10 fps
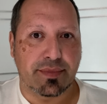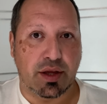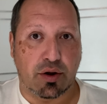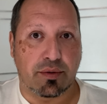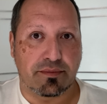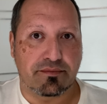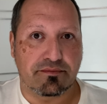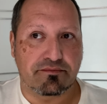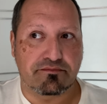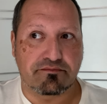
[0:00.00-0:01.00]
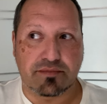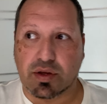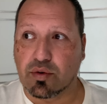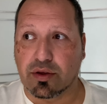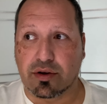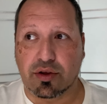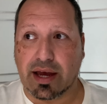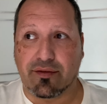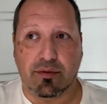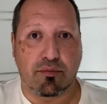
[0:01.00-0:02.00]
You know, whether you
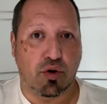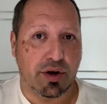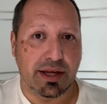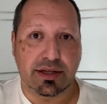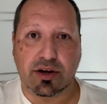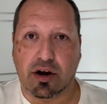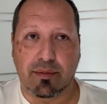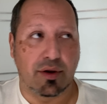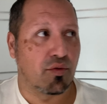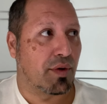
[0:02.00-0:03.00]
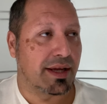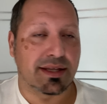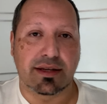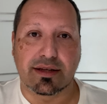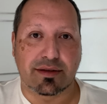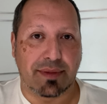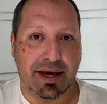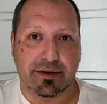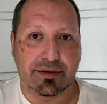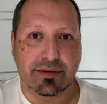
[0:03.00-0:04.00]
have a mortgage, car bill, rent, it doesn't
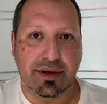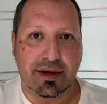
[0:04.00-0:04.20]
matter.